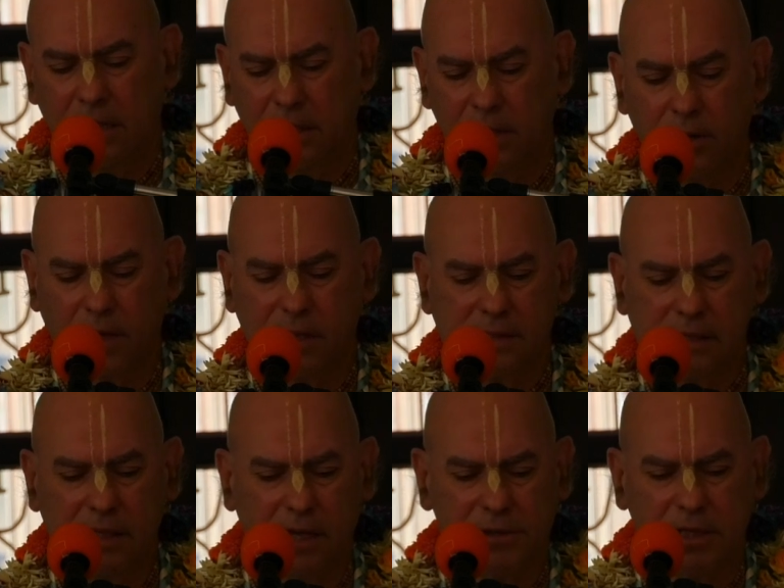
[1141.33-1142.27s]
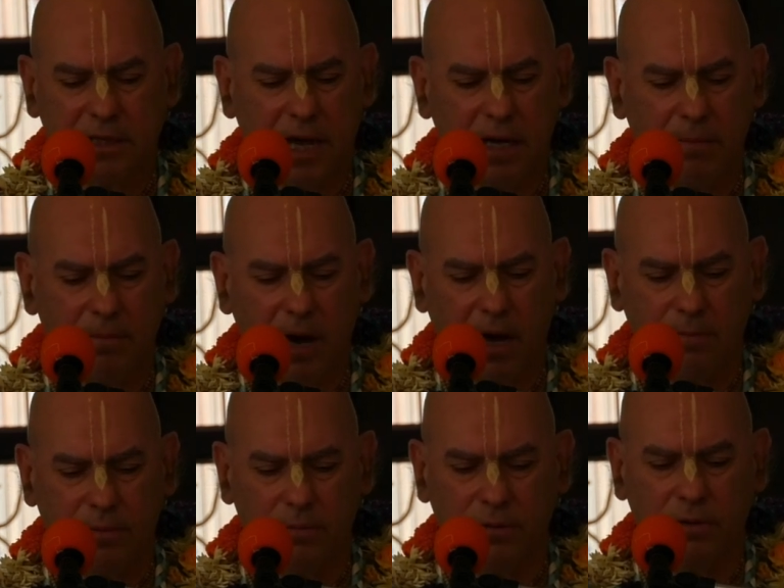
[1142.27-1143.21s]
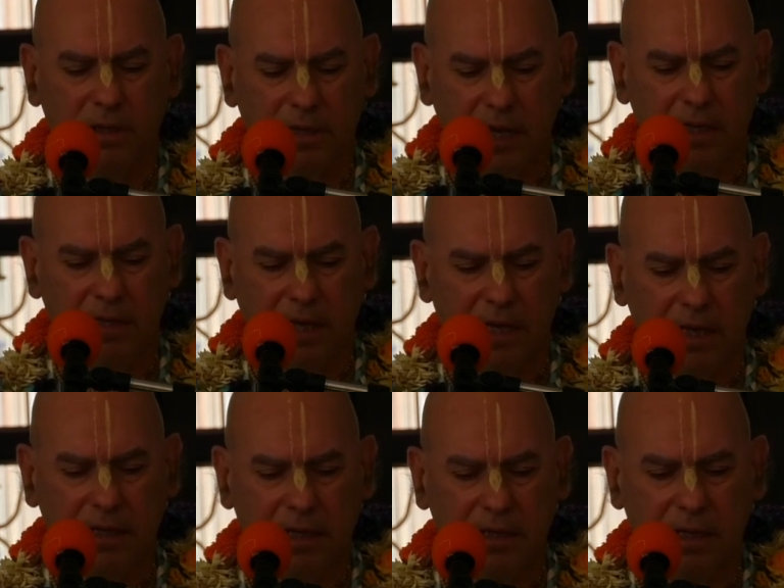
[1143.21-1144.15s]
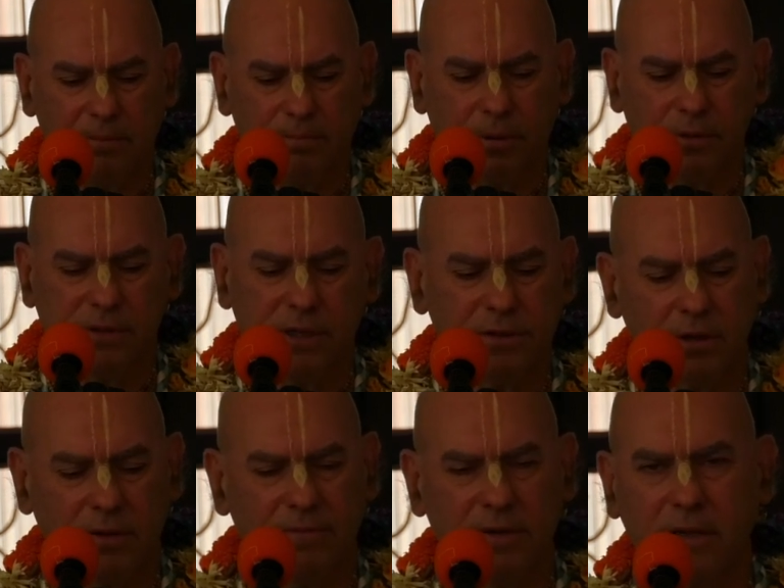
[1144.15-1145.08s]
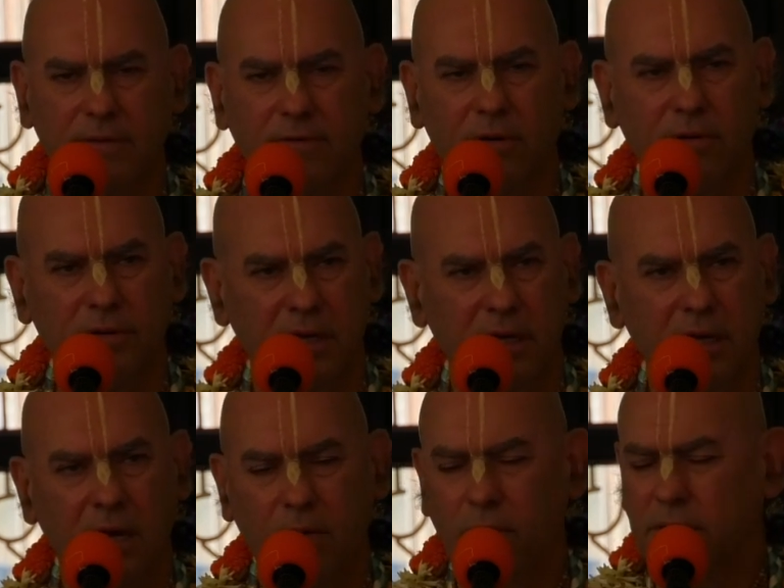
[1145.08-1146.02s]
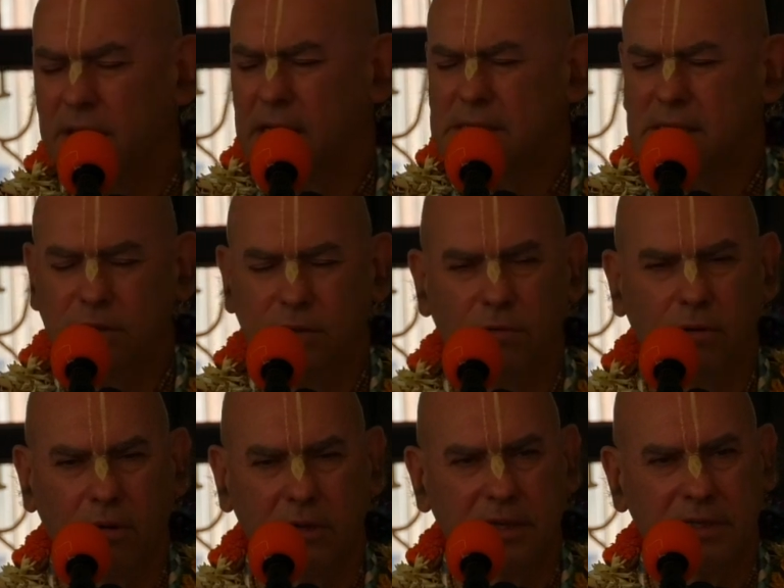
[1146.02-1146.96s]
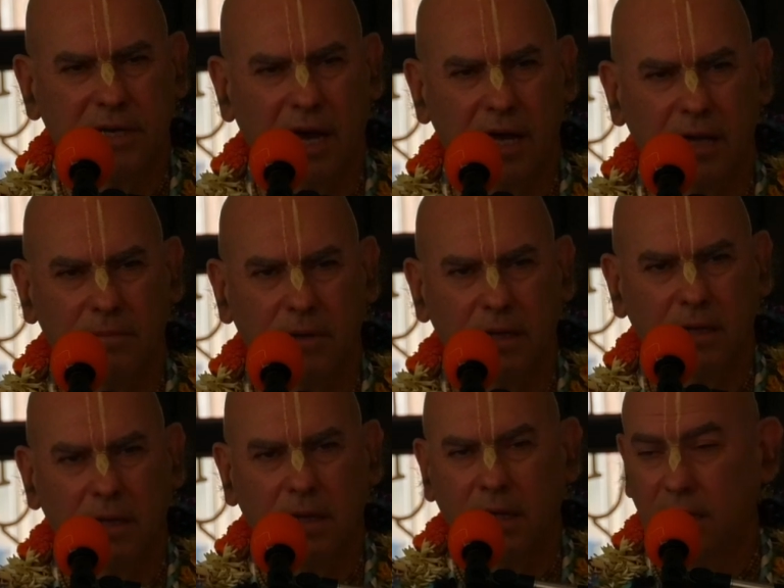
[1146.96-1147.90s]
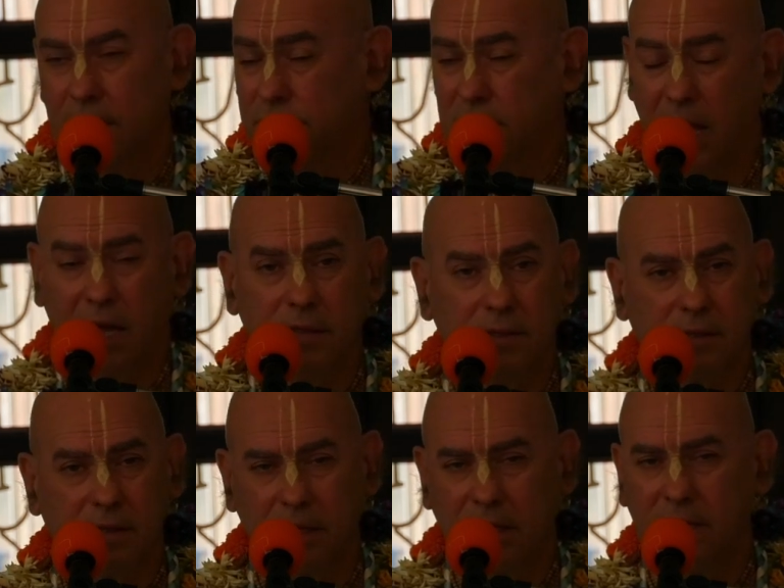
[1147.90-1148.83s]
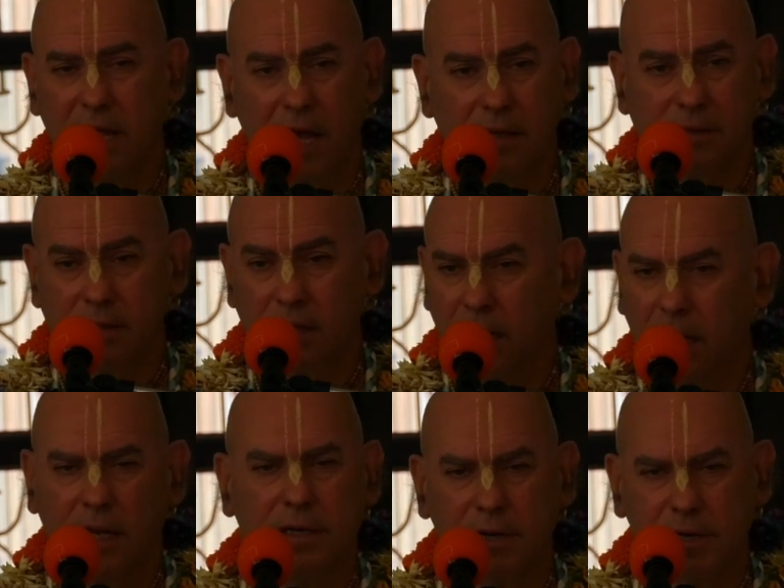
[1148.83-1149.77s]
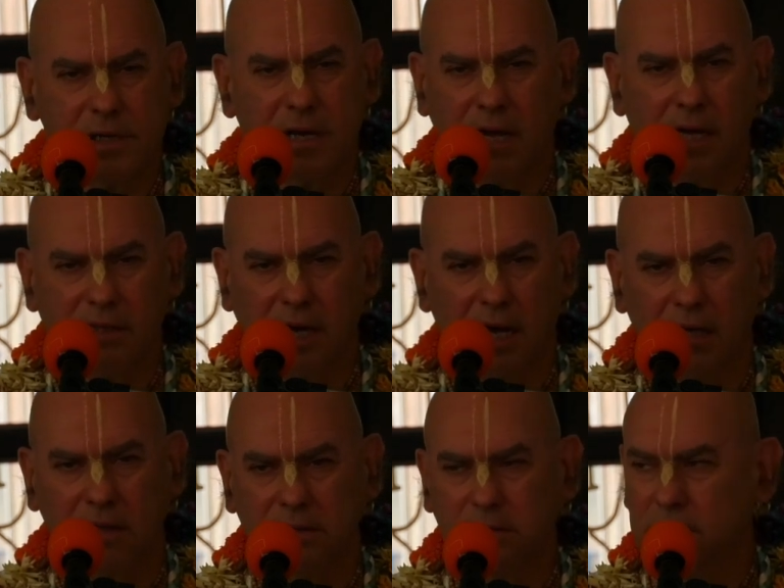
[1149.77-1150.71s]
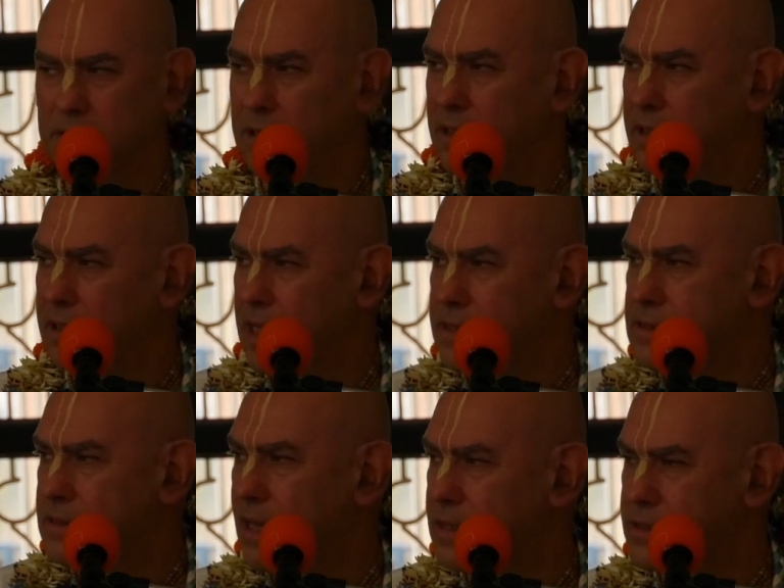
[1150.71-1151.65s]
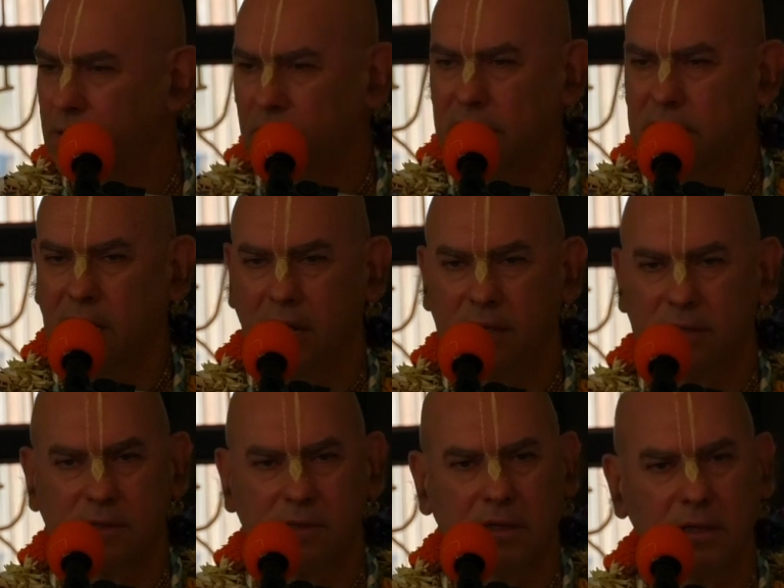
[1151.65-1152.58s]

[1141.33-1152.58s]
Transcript: you can see that Chaitanya Mahaprabhu in the position of a devotee, what does he do all the time? He chants, he dances, and Krishna Katha. That's all he does.